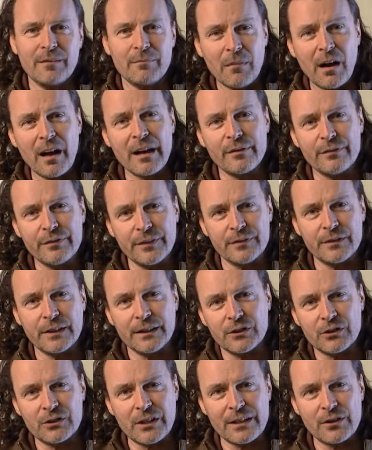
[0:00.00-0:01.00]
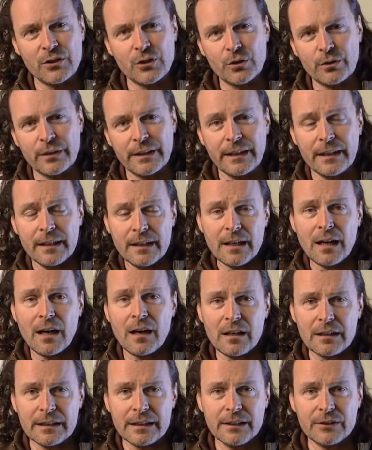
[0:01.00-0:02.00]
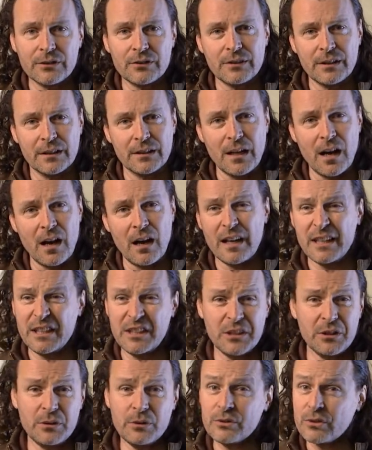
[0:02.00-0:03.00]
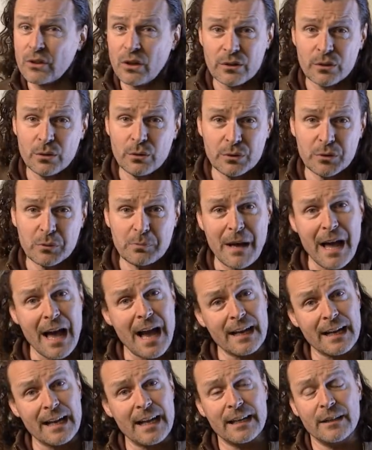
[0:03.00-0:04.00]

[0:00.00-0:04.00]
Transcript: my 15th century harness that I use on horseback